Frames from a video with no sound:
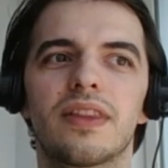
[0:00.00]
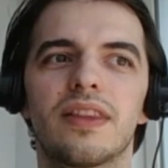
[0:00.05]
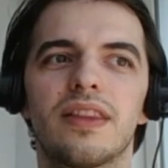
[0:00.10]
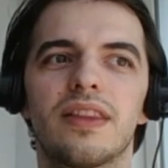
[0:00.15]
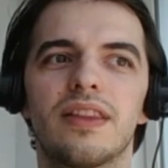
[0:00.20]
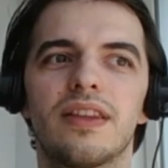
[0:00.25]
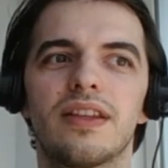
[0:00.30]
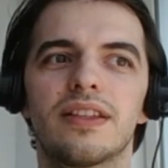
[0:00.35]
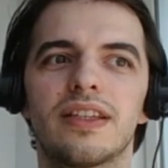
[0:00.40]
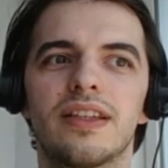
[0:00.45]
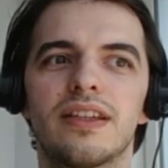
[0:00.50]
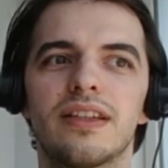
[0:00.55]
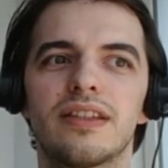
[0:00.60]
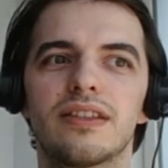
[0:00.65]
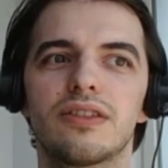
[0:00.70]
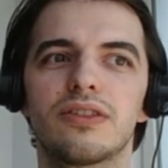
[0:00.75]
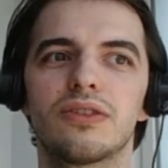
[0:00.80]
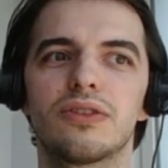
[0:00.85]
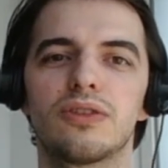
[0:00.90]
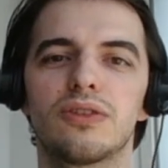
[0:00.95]

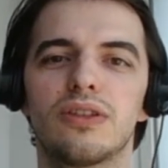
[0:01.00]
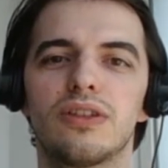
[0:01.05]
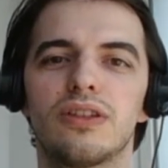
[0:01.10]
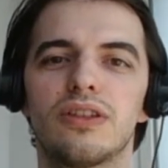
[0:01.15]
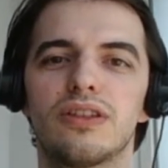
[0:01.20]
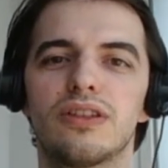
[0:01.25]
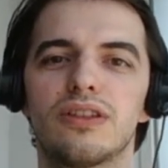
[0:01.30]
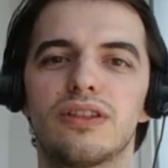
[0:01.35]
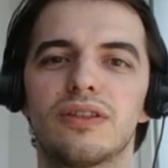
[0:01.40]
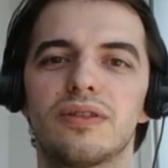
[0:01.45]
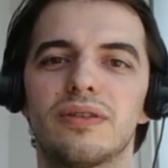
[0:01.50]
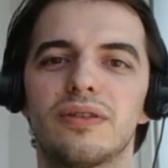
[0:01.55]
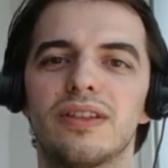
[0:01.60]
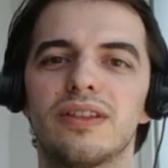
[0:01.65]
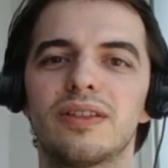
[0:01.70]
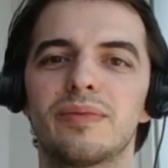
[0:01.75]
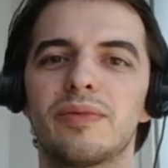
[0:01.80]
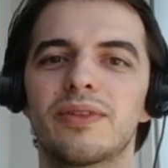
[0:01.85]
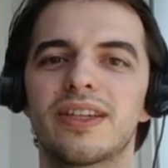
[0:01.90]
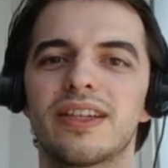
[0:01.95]

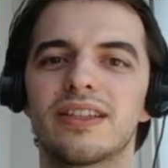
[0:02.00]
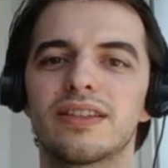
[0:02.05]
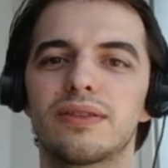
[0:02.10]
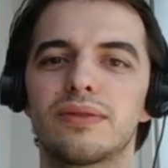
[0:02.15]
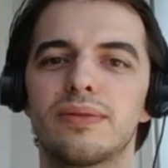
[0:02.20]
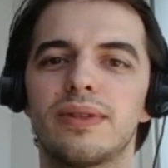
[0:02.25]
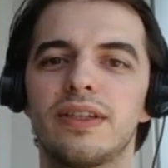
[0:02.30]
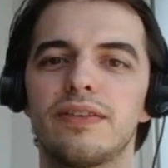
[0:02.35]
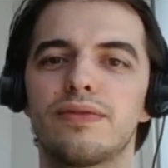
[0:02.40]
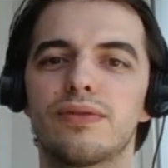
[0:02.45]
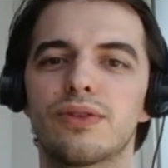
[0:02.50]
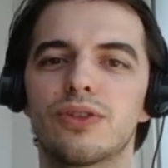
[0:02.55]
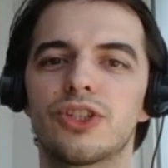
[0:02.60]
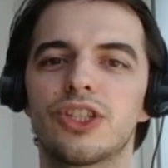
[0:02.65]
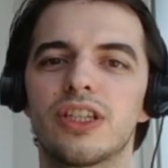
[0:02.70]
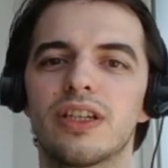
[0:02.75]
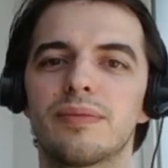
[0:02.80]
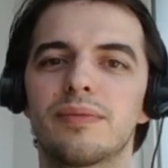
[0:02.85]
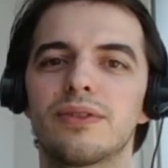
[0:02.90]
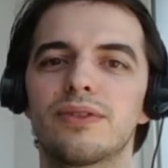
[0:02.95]
this book has 24
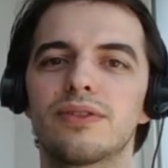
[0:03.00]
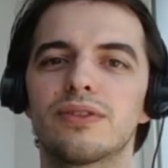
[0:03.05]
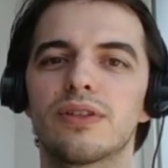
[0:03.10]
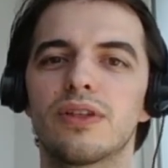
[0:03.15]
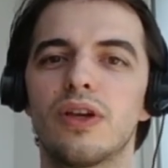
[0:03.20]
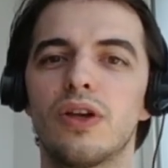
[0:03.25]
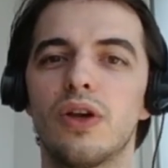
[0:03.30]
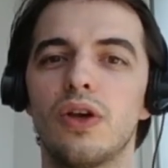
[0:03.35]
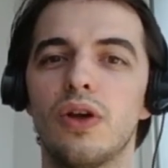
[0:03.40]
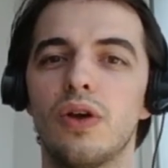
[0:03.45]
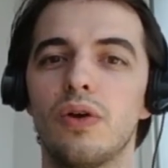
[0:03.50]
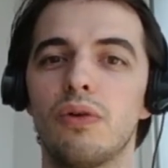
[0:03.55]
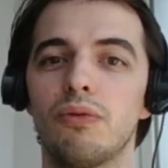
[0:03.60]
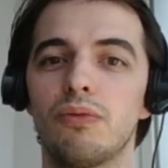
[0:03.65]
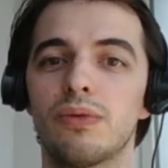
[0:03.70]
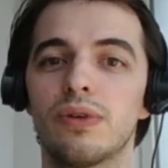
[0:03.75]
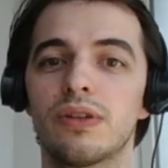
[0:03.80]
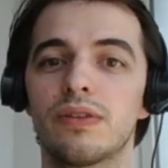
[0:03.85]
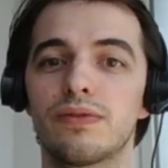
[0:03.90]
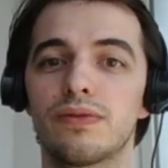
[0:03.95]
chapters,
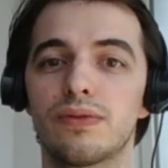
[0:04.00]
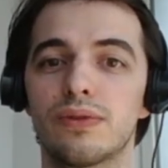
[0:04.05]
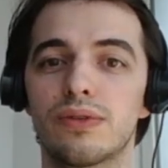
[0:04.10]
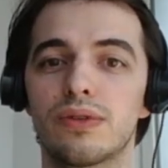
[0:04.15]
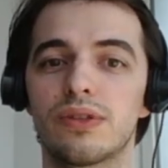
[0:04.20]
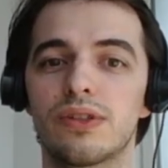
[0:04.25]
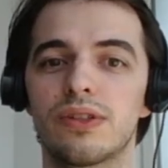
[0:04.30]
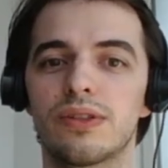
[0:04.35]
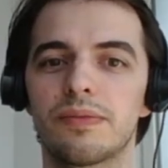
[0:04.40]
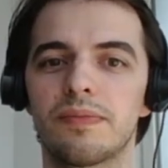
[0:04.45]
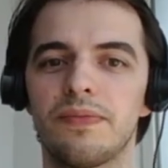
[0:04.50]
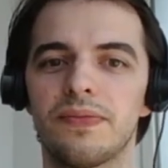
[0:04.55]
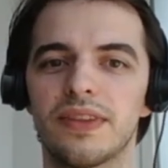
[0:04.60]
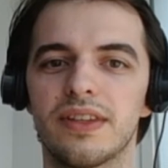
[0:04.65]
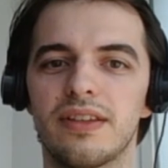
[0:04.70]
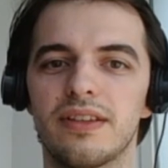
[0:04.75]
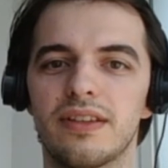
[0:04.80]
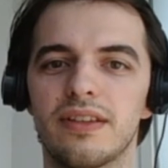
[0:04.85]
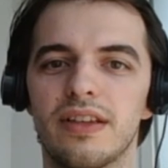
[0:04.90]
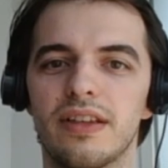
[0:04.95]
one for
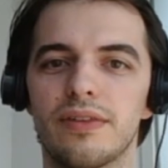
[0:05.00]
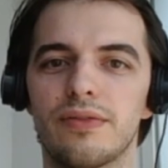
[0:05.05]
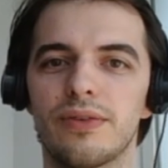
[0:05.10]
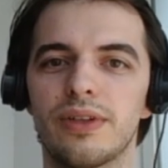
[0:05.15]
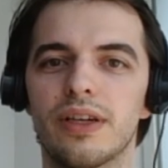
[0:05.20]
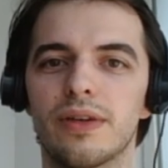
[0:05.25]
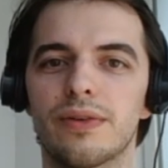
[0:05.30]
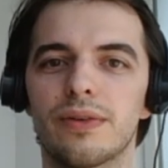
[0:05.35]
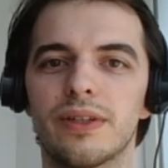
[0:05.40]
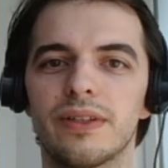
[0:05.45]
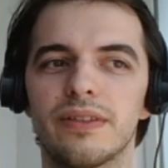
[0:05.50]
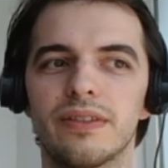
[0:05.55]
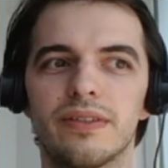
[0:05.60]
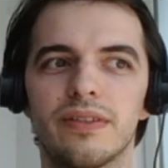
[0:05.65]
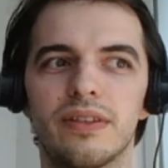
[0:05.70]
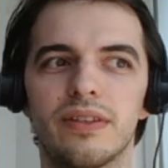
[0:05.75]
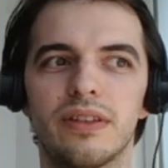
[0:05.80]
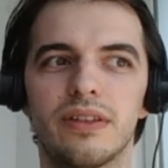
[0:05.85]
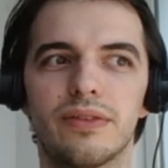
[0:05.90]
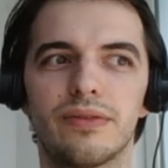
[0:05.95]
every
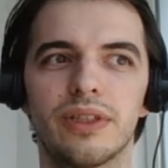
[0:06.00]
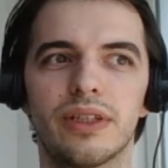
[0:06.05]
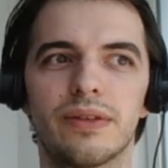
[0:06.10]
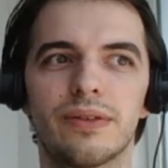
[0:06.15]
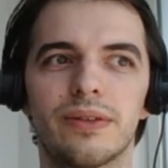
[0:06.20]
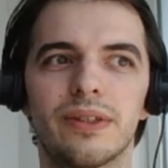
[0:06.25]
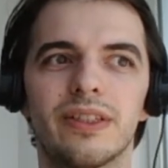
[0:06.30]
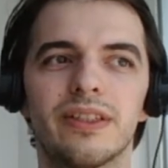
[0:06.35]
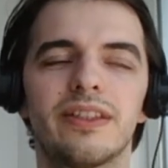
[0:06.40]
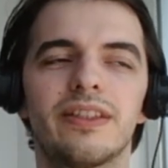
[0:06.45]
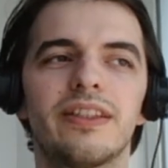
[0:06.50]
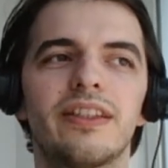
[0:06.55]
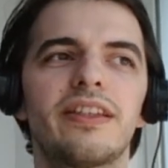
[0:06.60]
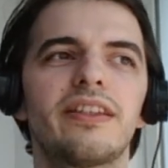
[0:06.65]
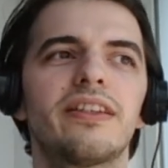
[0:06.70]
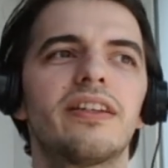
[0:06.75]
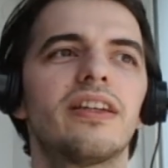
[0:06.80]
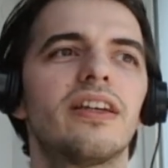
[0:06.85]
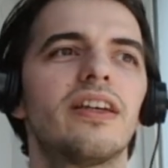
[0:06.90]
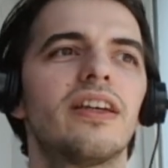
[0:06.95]
hour in the
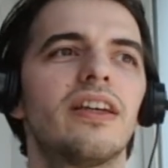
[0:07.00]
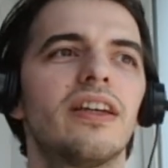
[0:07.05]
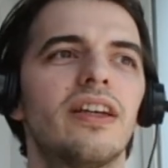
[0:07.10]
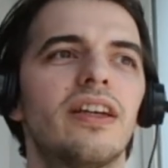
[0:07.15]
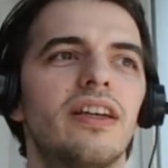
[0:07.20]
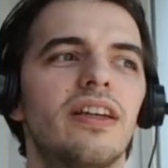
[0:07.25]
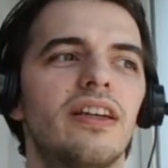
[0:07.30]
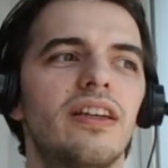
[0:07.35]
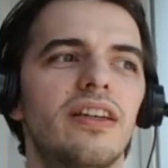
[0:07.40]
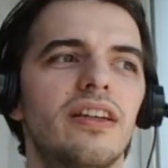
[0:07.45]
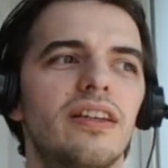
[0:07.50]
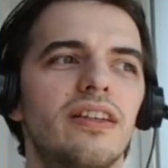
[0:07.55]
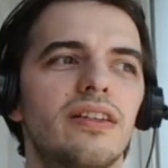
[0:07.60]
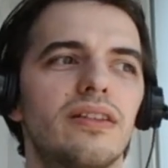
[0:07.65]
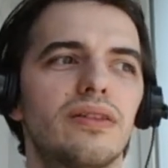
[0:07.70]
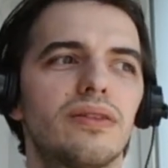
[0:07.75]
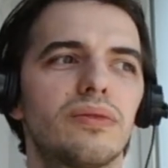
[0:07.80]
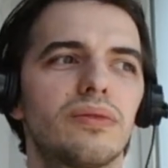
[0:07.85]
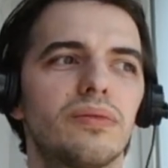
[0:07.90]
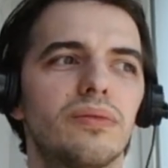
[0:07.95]
day,
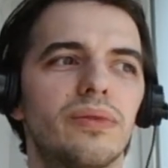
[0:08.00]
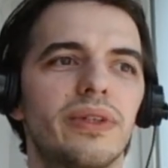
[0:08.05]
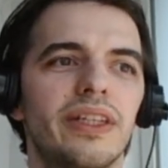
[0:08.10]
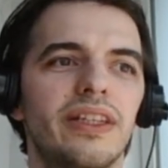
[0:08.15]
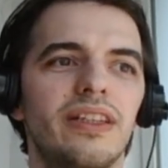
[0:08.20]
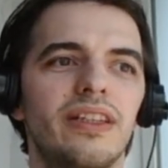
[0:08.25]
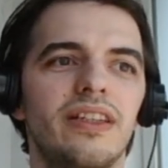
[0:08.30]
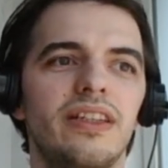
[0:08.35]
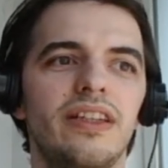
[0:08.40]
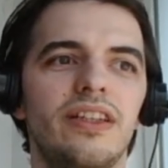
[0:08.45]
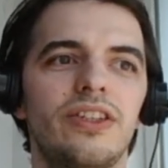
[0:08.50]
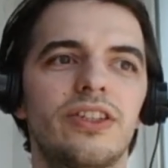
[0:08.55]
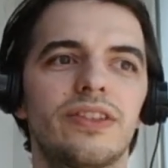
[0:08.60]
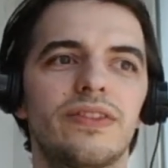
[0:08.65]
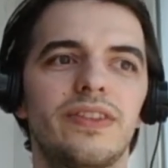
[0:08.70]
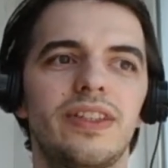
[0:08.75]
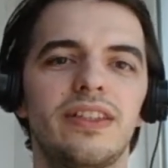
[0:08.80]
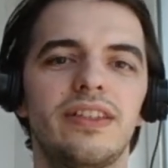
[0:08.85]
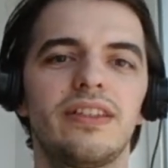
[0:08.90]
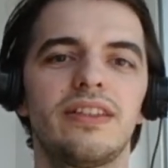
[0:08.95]
and within each
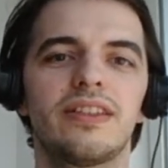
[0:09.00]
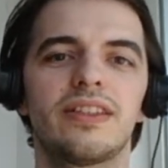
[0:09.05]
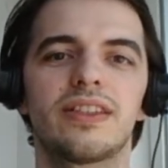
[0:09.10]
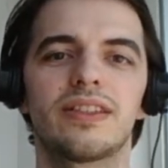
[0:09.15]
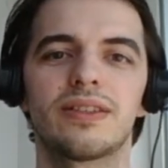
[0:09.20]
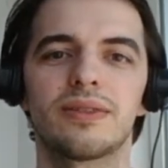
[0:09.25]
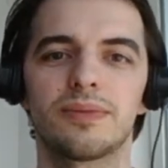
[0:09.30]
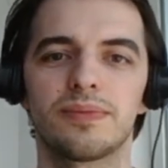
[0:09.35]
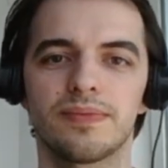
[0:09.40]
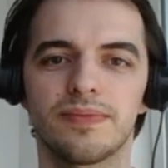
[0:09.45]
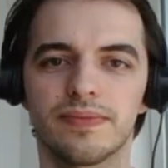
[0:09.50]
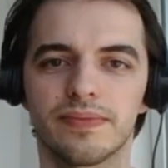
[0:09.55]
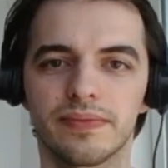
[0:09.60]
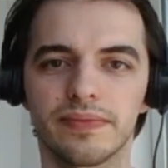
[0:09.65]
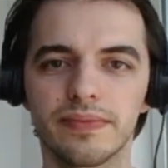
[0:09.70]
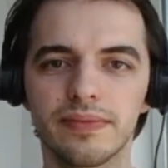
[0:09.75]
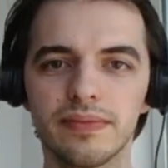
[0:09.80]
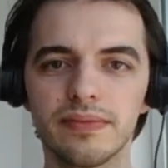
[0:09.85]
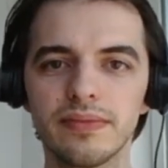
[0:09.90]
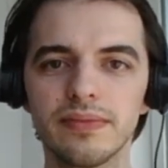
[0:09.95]
of these
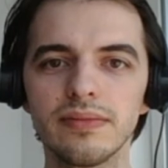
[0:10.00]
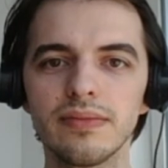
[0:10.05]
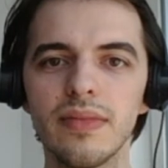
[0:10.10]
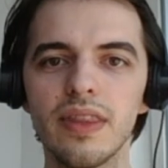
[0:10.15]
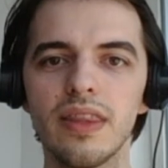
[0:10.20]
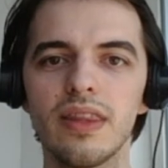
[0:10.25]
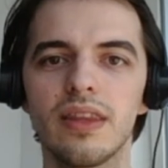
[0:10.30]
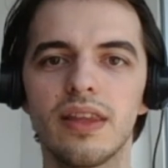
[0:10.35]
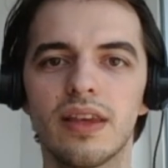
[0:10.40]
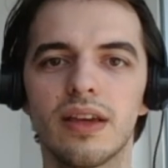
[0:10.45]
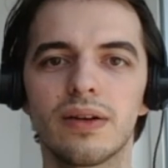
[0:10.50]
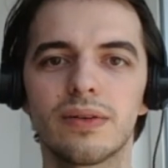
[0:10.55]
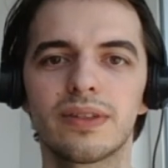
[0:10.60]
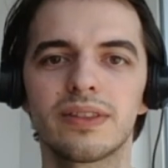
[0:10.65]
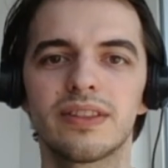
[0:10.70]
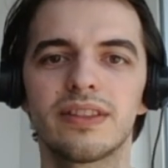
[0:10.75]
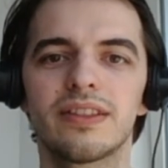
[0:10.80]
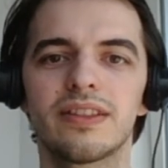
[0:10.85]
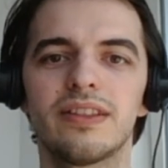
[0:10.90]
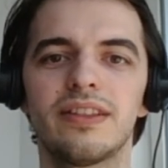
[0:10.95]

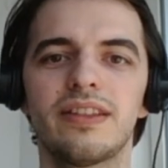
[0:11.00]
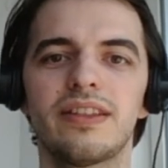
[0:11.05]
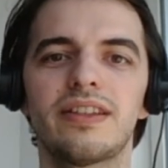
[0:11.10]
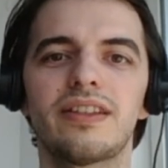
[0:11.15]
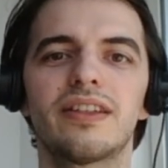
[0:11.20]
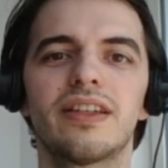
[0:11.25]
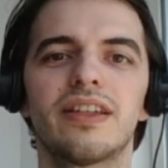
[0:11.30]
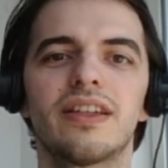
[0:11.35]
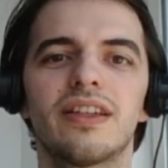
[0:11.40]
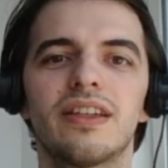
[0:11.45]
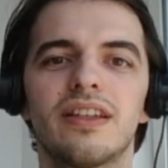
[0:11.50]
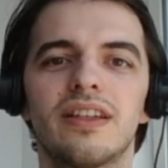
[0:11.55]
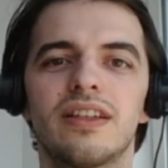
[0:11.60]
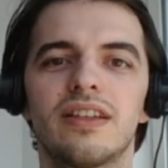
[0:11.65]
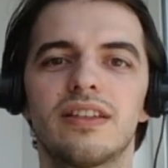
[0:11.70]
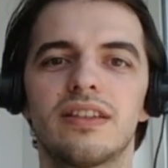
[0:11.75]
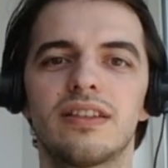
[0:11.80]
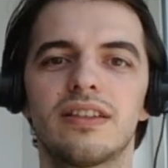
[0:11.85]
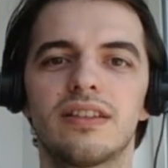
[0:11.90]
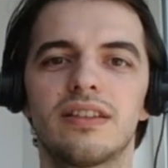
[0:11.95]
hours in the day,
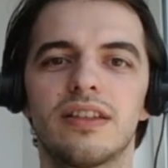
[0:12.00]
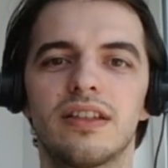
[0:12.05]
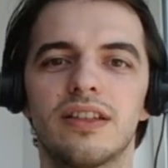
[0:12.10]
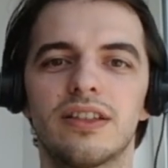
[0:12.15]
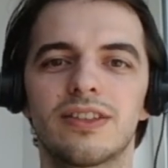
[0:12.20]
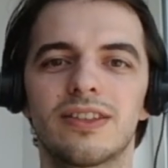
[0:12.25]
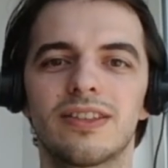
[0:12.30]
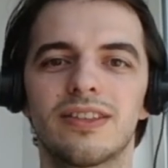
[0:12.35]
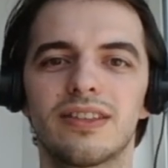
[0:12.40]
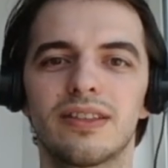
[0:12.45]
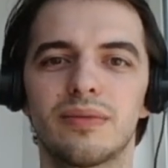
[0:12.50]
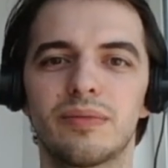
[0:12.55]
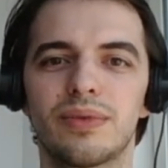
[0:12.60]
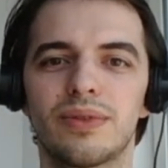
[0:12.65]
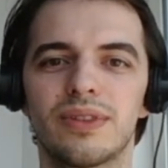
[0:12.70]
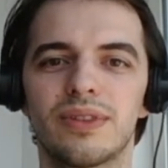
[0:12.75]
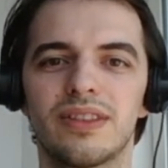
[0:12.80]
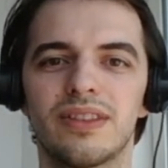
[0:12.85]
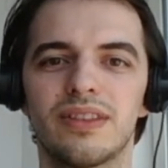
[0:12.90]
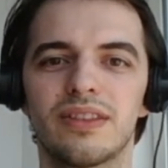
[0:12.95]
Hodgkinson
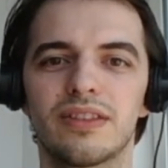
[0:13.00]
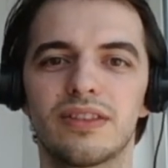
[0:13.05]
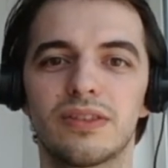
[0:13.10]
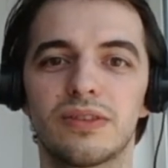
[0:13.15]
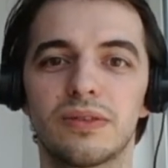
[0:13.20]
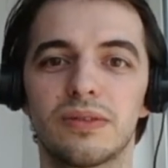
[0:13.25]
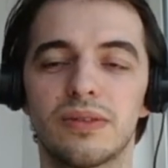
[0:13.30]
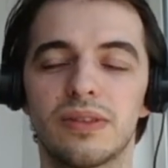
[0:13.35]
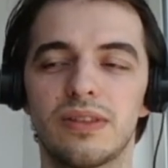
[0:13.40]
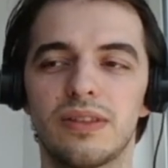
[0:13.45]
presents